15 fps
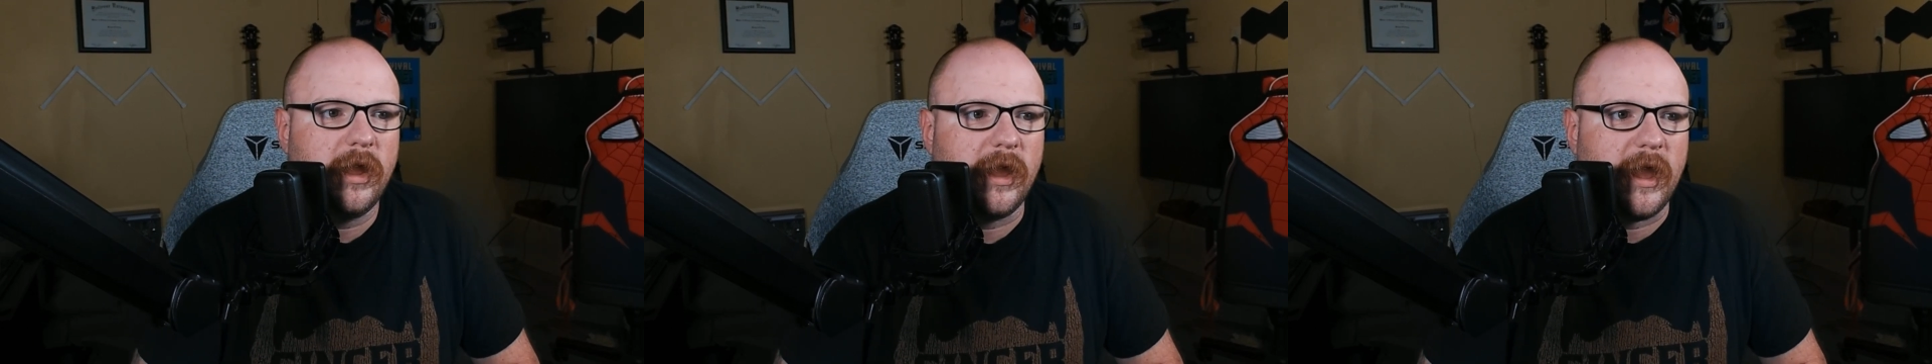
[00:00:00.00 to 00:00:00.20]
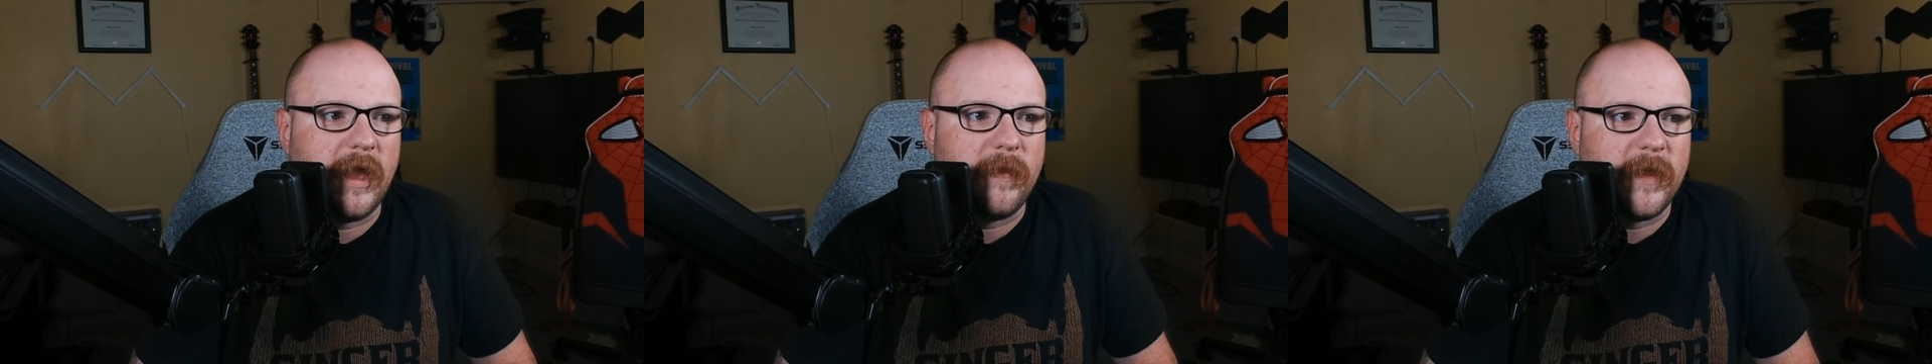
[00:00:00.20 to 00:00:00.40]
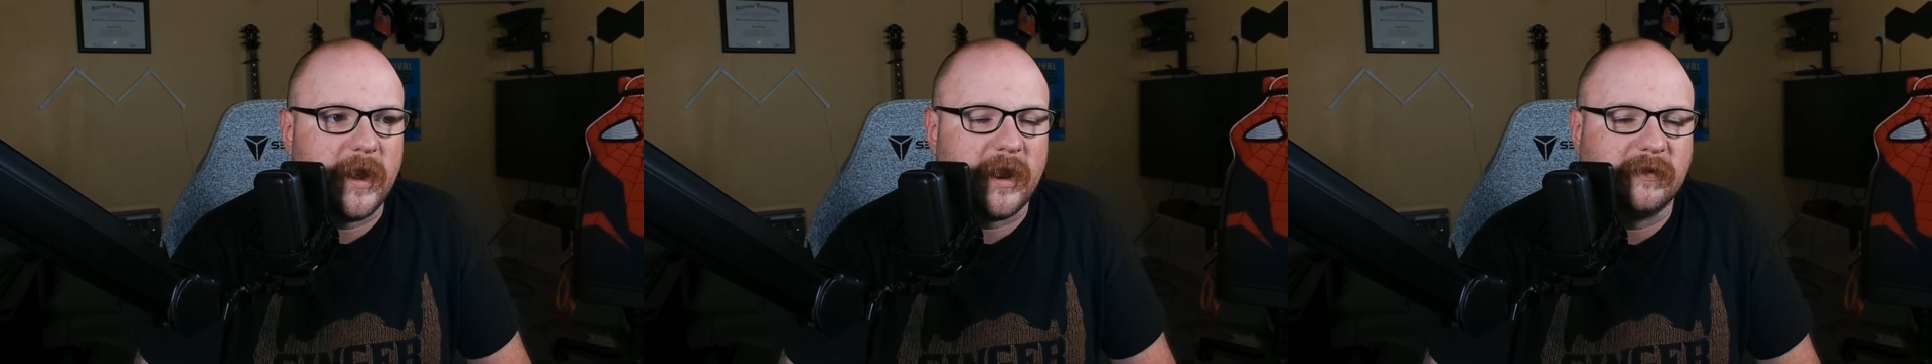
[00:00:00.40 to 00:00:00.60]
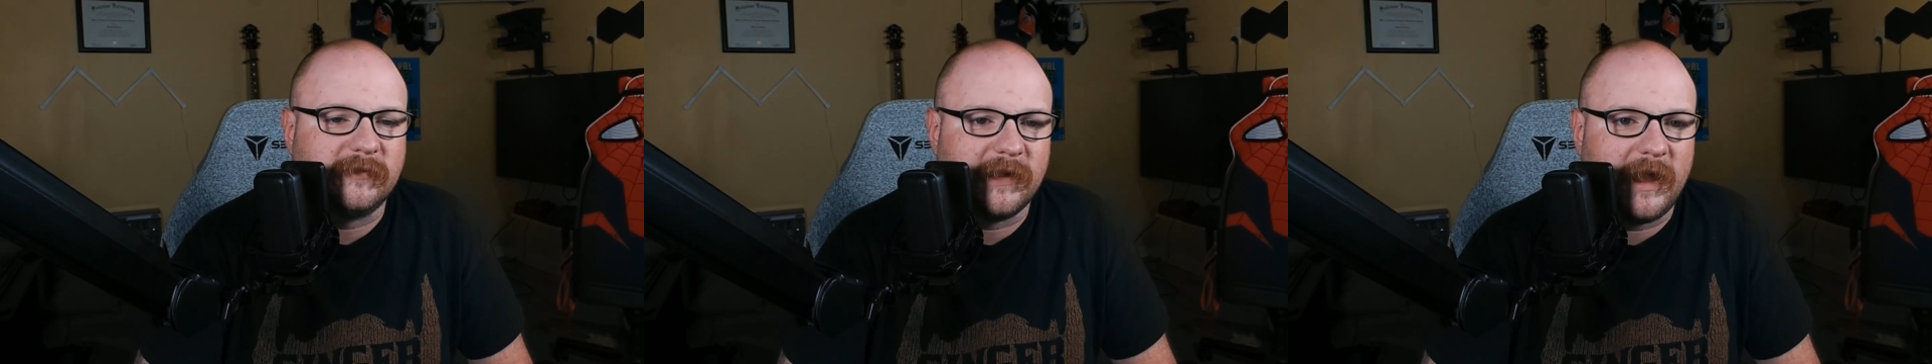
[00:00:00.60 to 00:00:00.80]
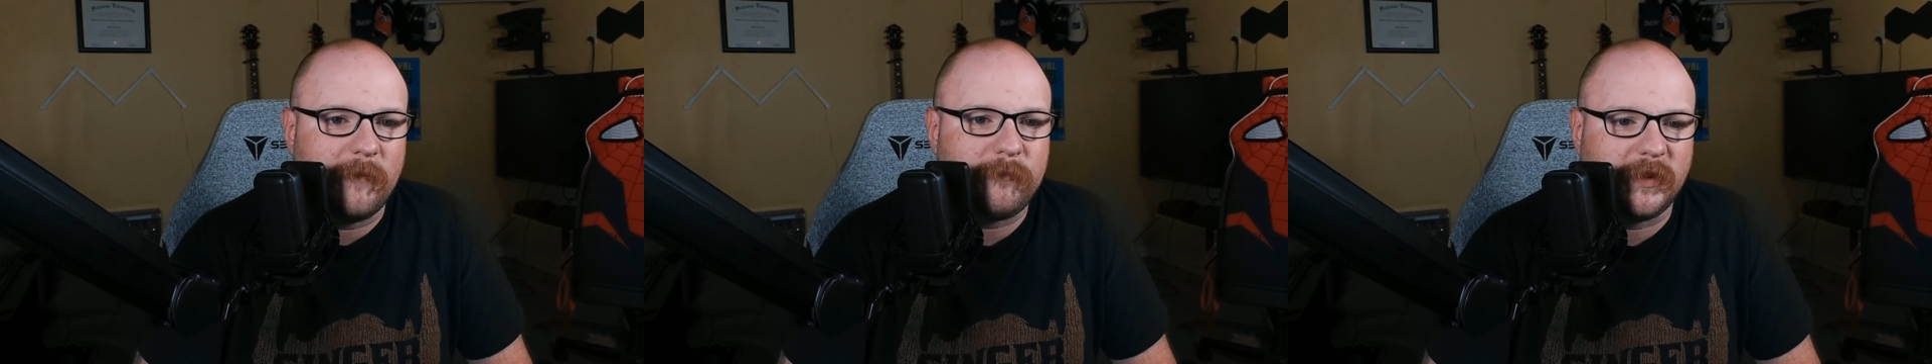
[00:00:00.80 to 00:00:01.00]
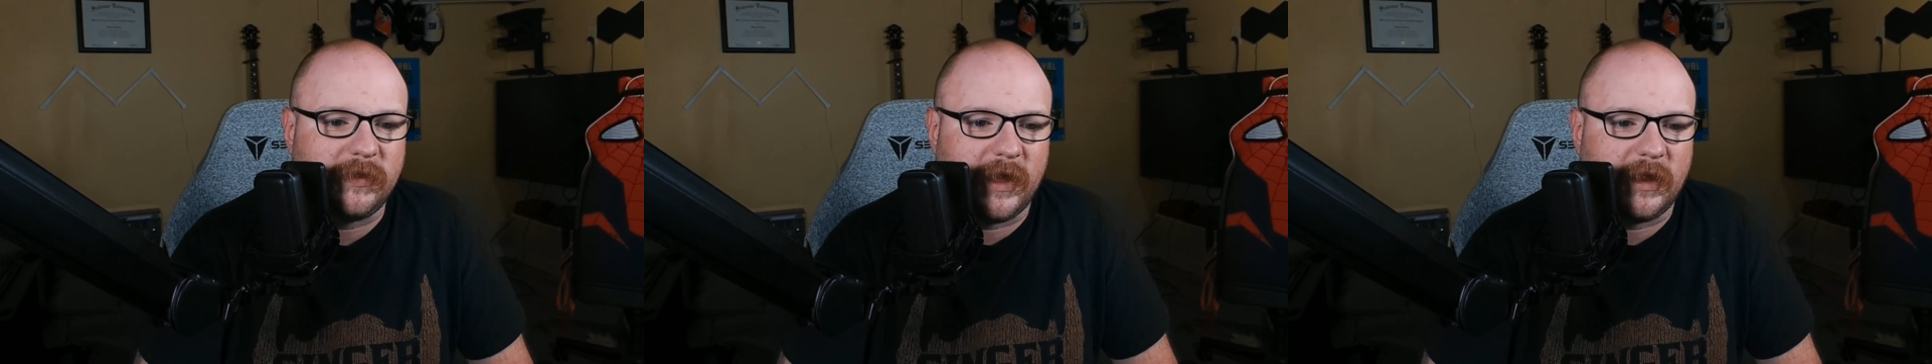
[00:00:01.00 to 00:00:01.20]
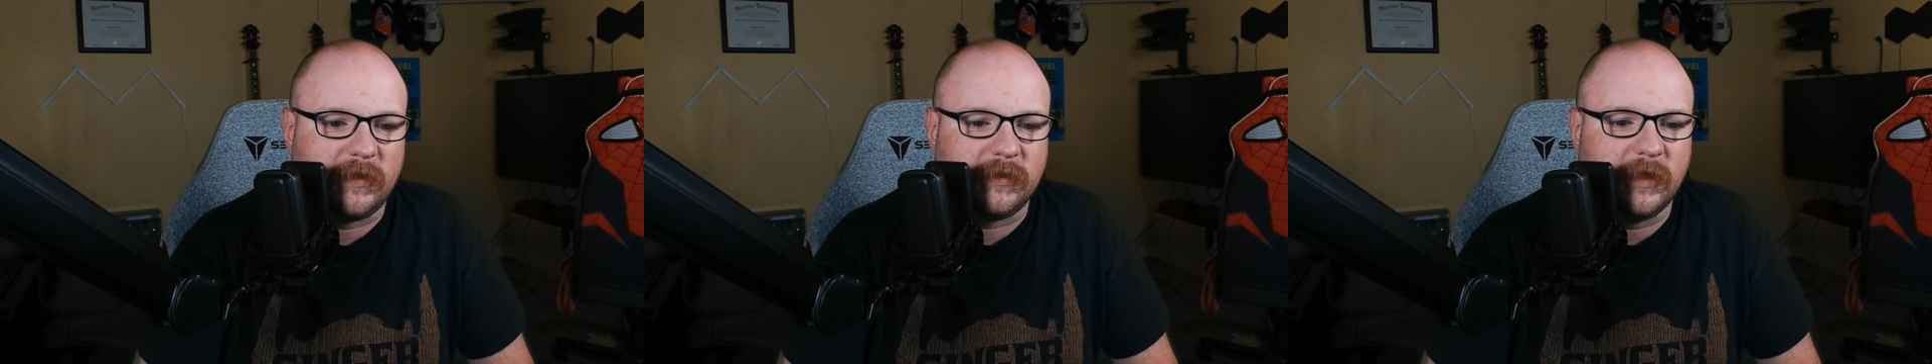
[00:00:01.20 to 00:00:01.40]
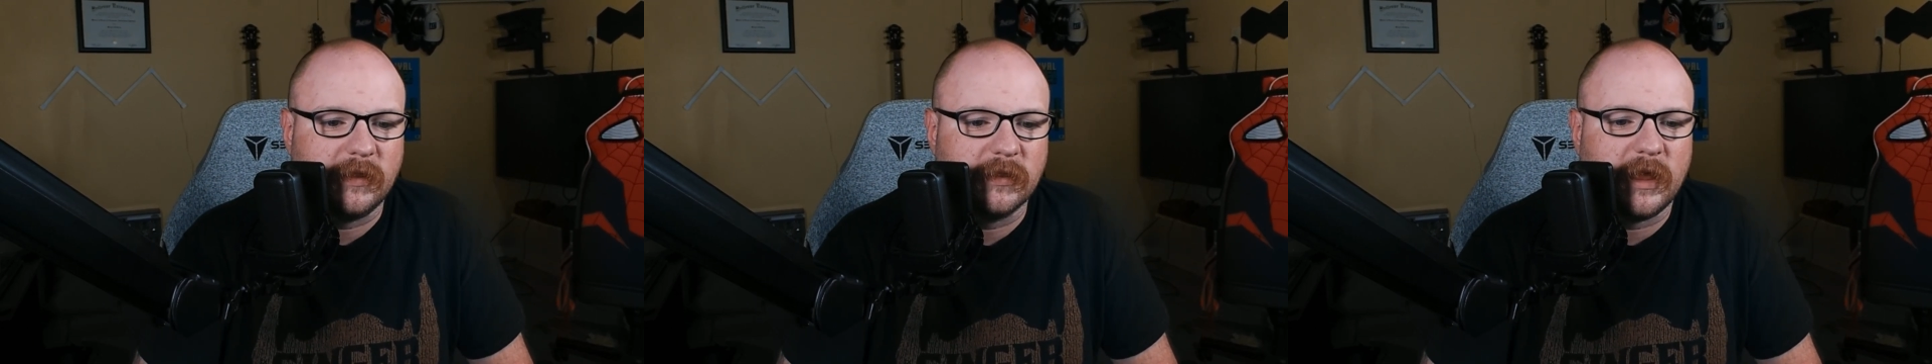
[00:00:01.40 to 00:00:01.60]
And then on top of
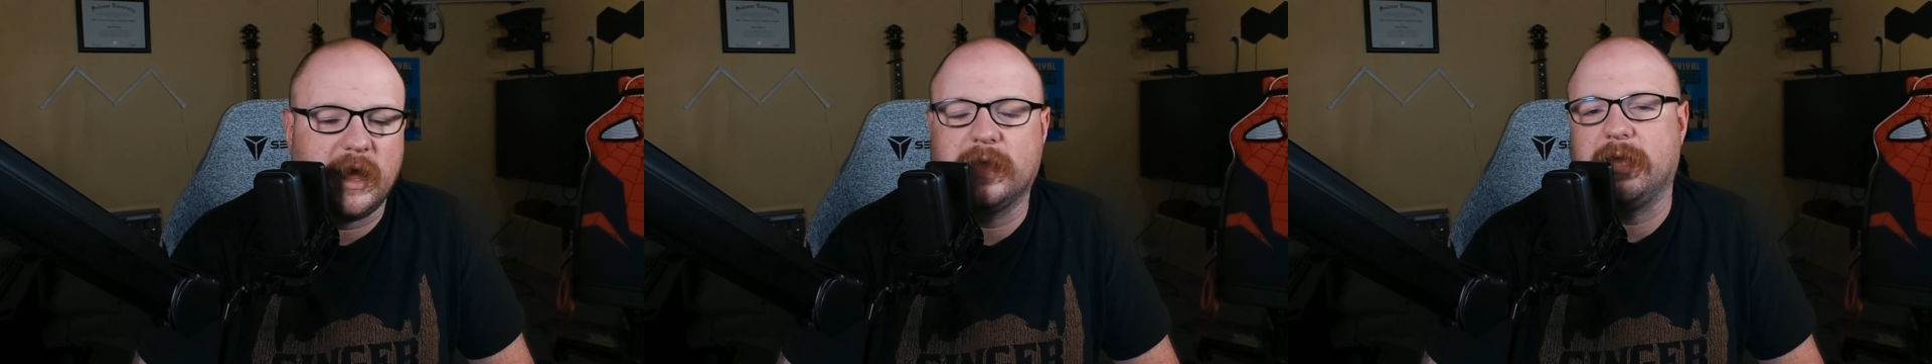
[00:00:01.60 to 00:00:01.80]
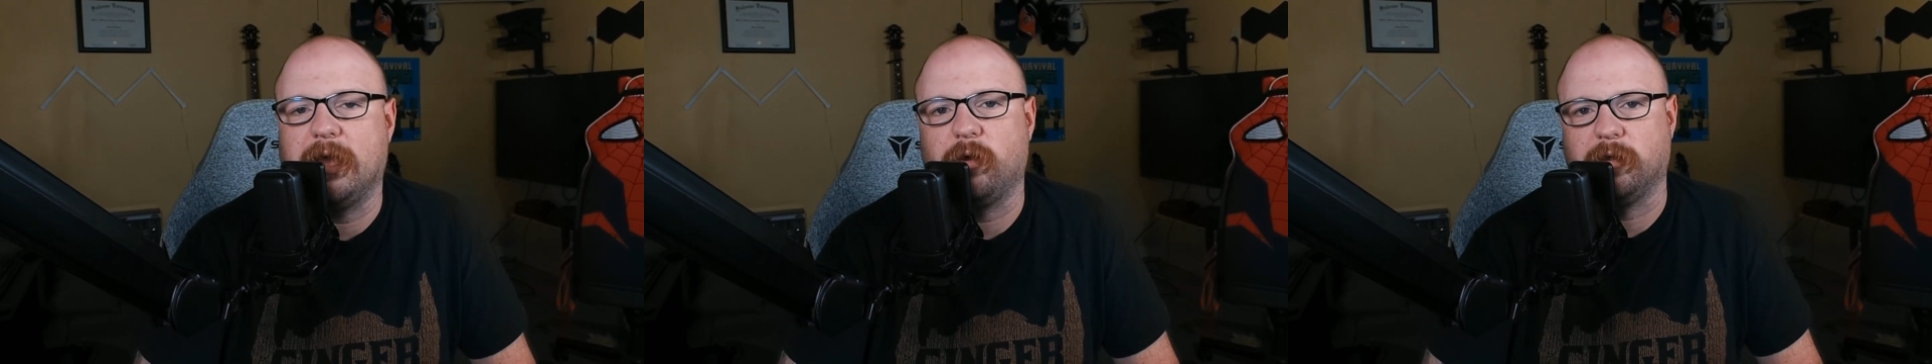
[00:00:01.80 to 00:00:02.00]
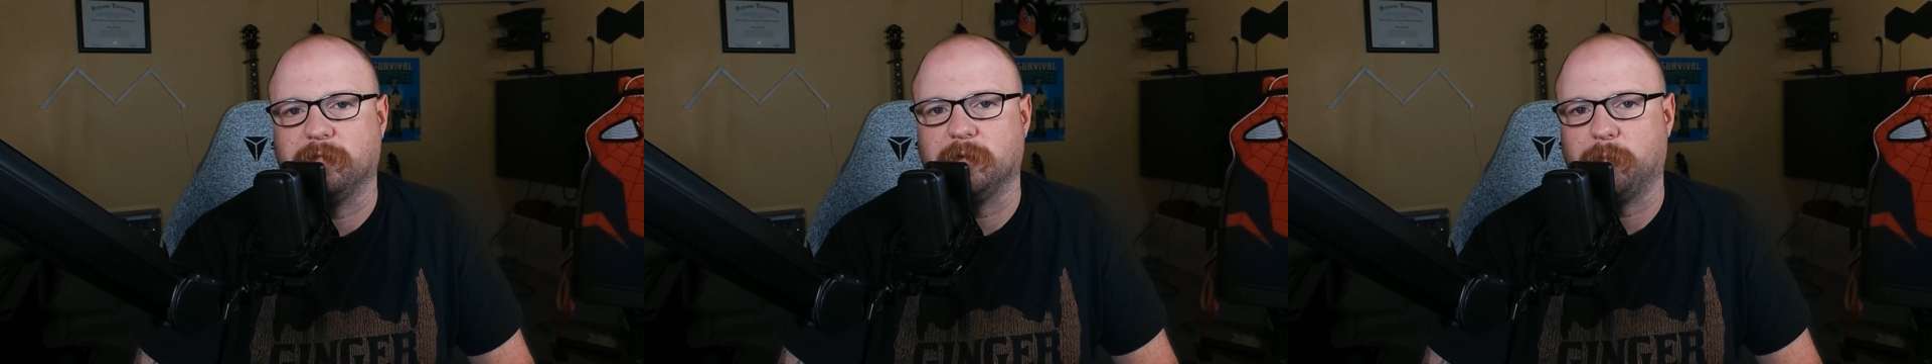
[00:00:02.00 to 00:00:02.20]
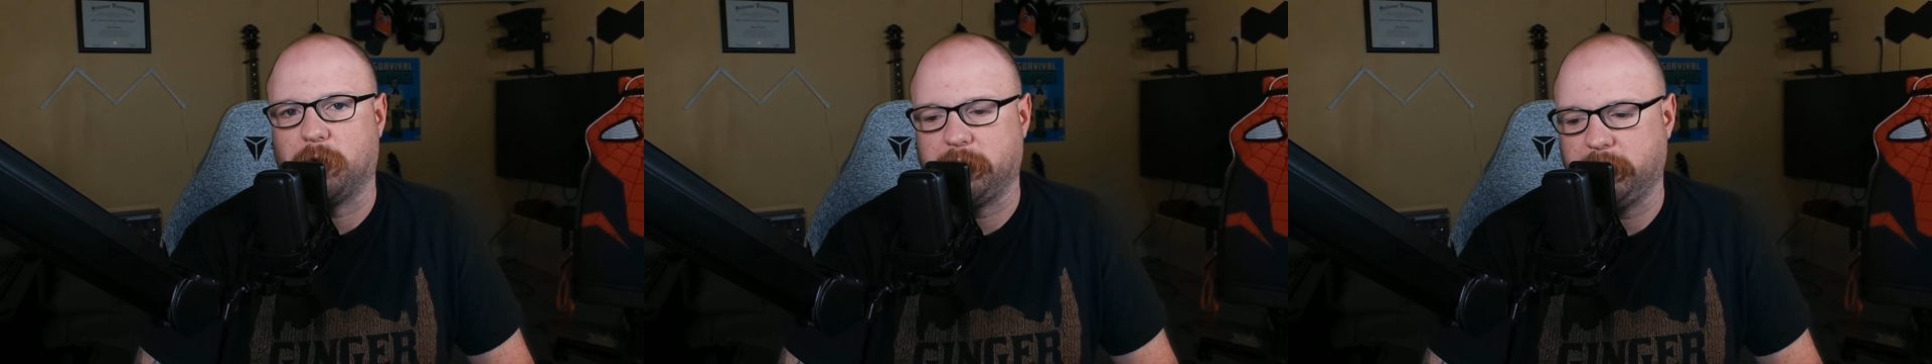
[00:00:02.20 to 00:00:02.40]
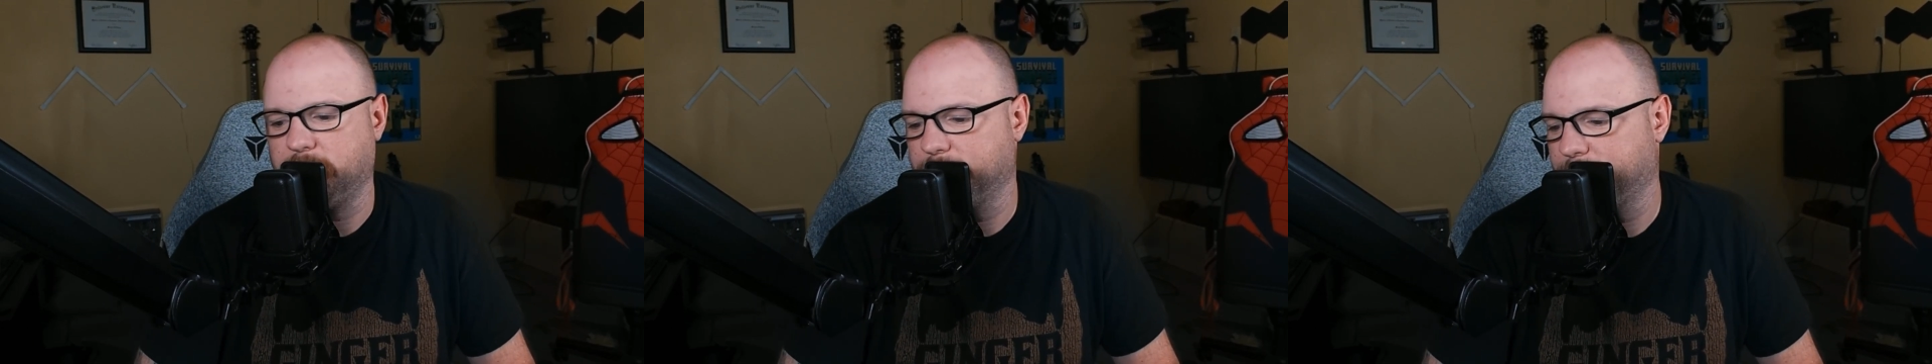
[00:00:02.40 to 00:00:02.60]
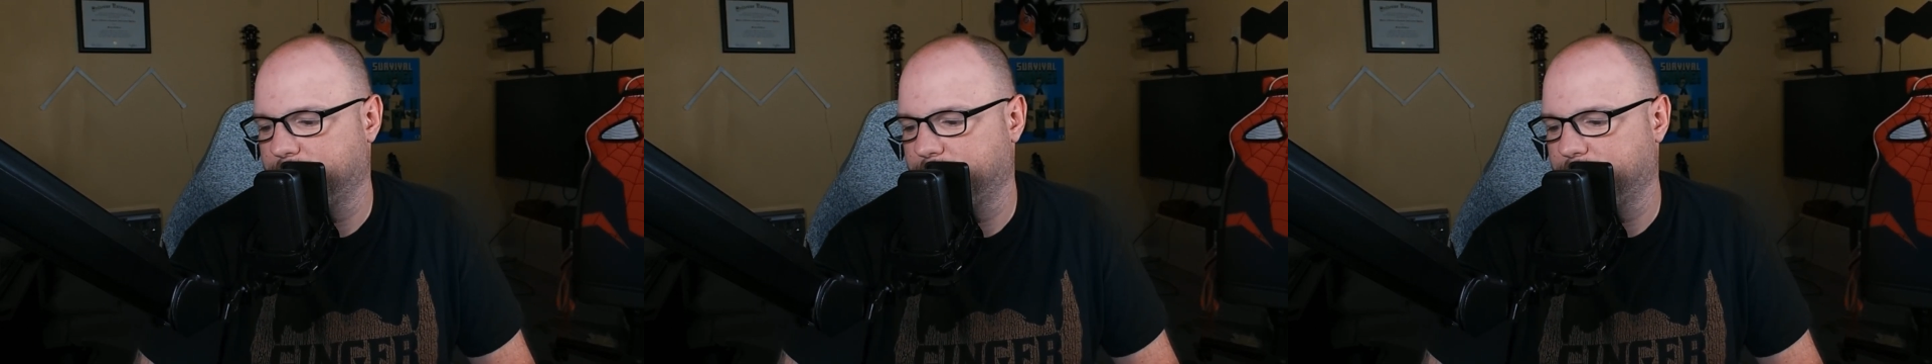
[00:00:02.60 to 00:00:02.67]
that, they lock out everybody,